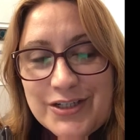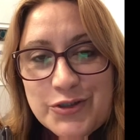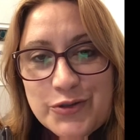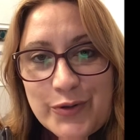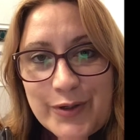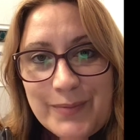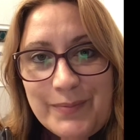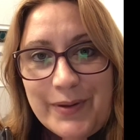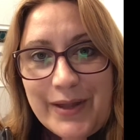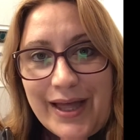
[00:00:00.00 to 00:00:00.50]

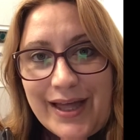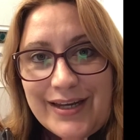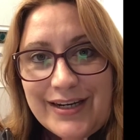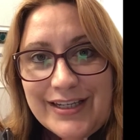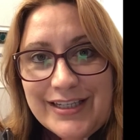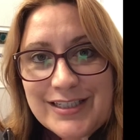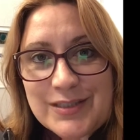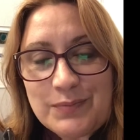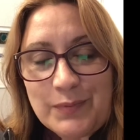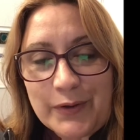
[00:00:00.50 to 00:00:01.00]
Tripp had
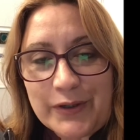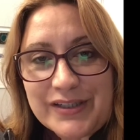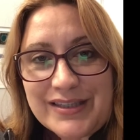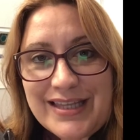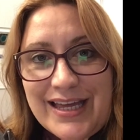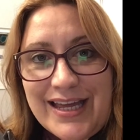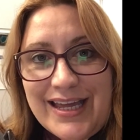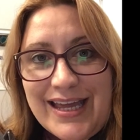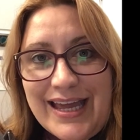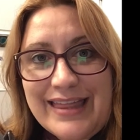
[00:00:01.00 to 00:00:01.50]
his
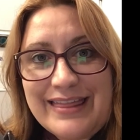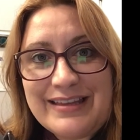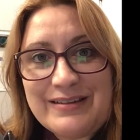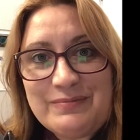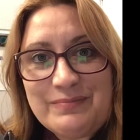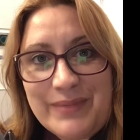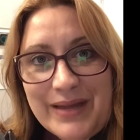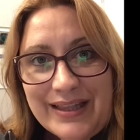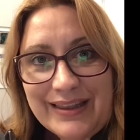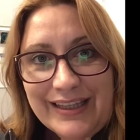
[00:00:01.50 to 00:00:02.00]
birthday, and then
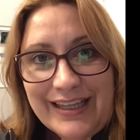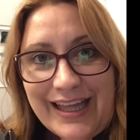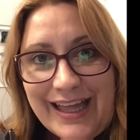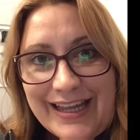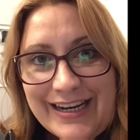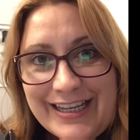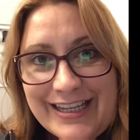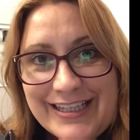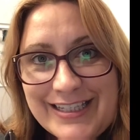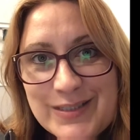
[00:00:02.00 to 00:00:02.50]
Bentley
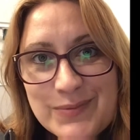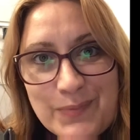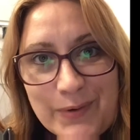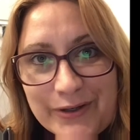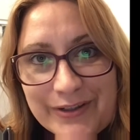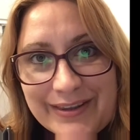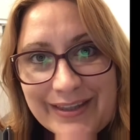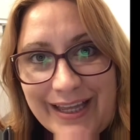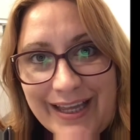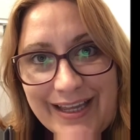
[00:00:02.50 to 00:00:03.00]
had his
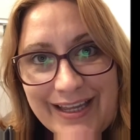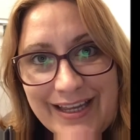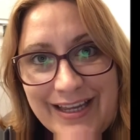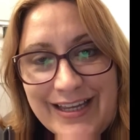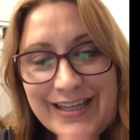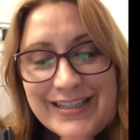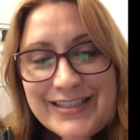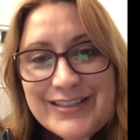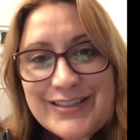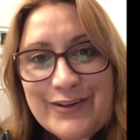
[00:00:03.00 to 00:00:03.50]
birthday.
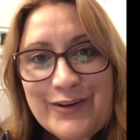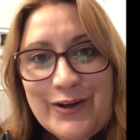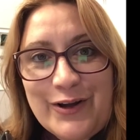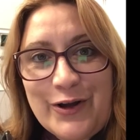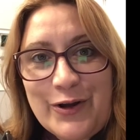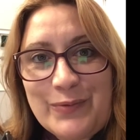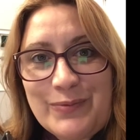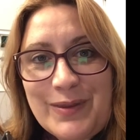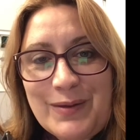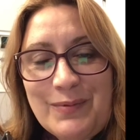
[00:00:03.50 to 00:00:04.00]
So I
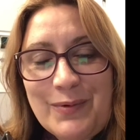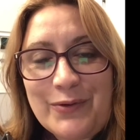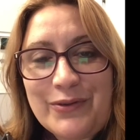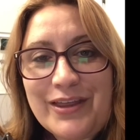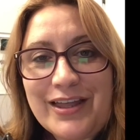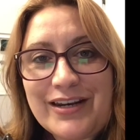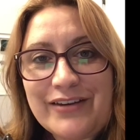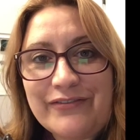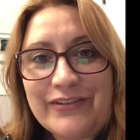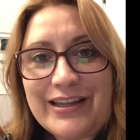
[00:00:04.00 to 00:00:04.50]
hope they both
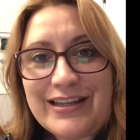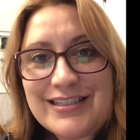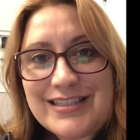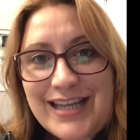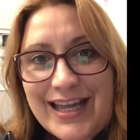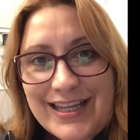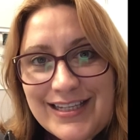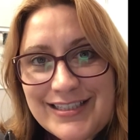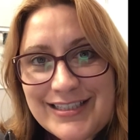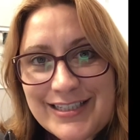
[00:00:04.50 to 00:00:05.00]
had a
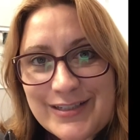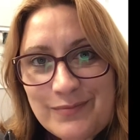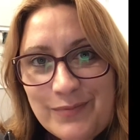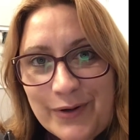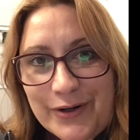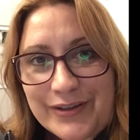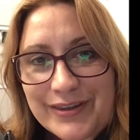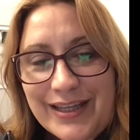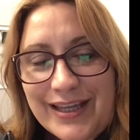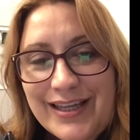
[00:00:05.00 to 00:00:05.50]
fantastic
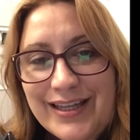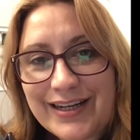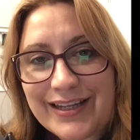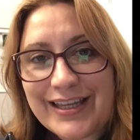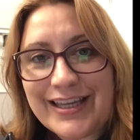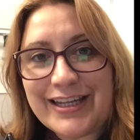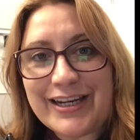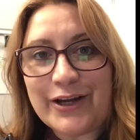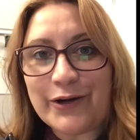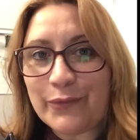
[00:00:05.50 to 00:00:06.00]
birthday, and I
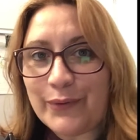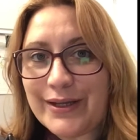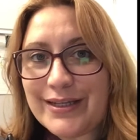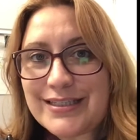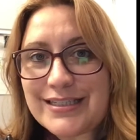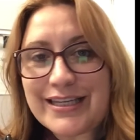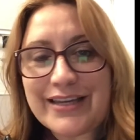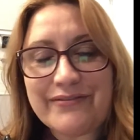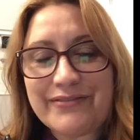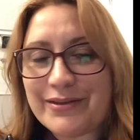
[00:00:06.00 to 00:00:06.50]
cannot wait
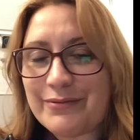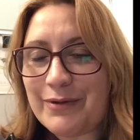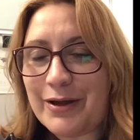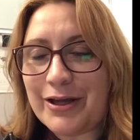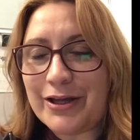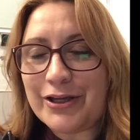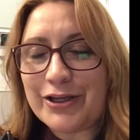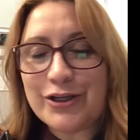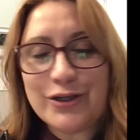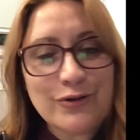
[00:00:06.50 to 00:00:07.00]
to give them a
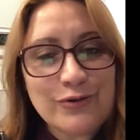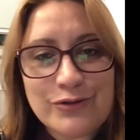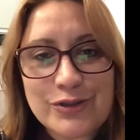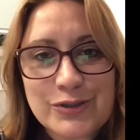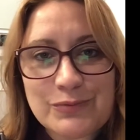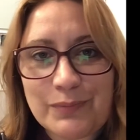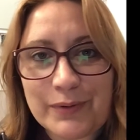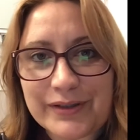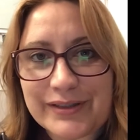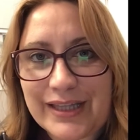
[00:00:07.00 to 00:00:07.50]

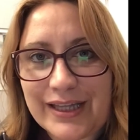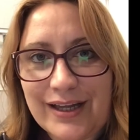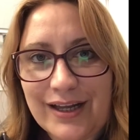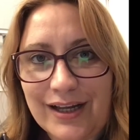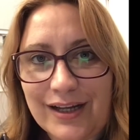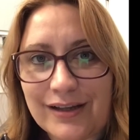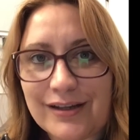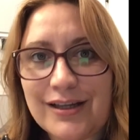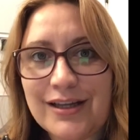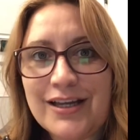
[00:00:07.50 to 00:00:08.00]
huge birthday
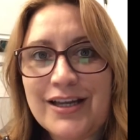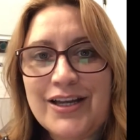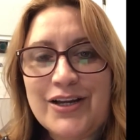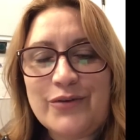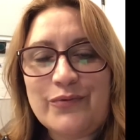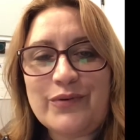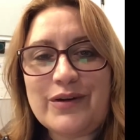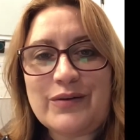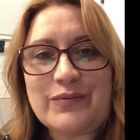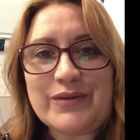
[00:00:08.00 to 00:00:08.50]
hug
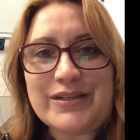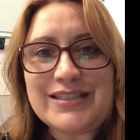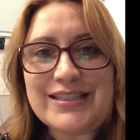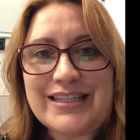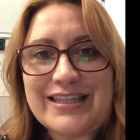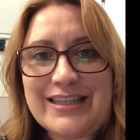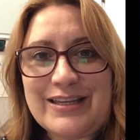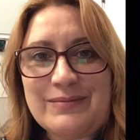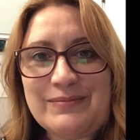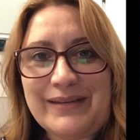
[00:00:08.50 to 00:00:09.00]
when we see
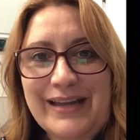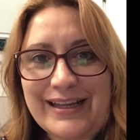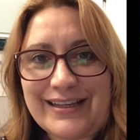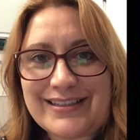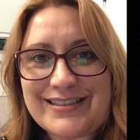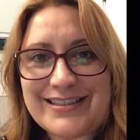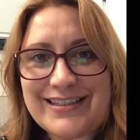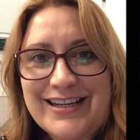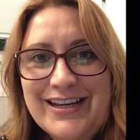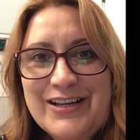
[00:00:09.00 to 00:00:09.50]
them
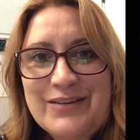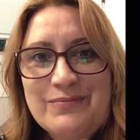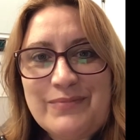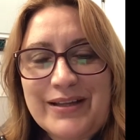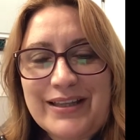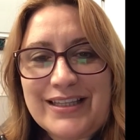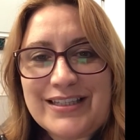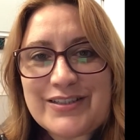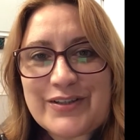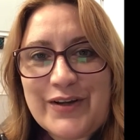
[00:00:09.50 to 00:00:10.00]
next. But
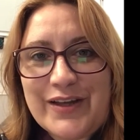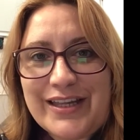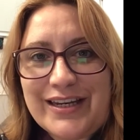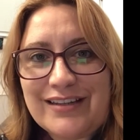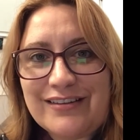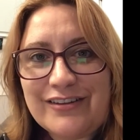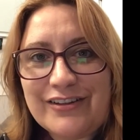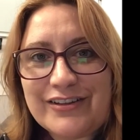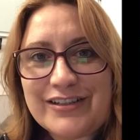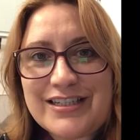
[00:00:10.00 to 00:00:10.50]
let's go ahead and
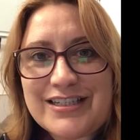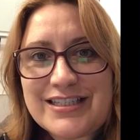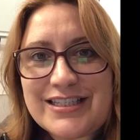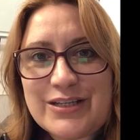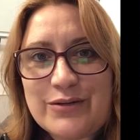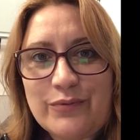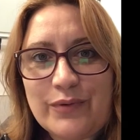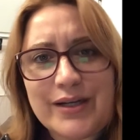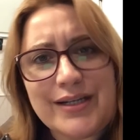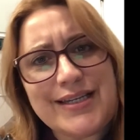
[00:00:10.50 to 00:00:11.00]
look to
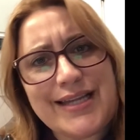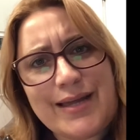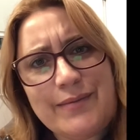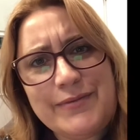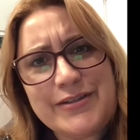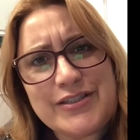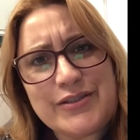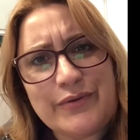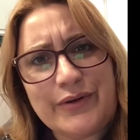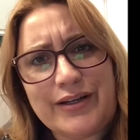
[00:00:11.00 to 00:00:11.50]
see what Deb
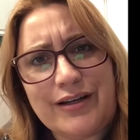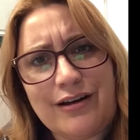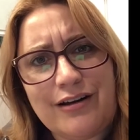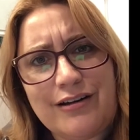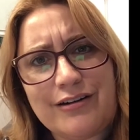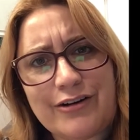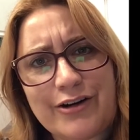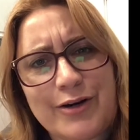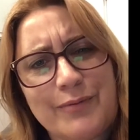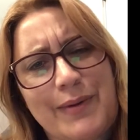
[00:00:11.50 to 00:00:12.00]
is doing
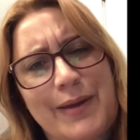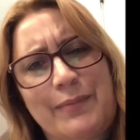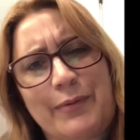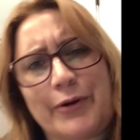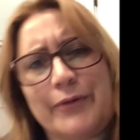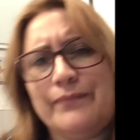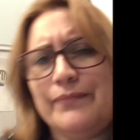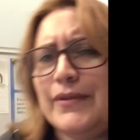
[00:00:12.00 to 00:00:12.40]
on her paper.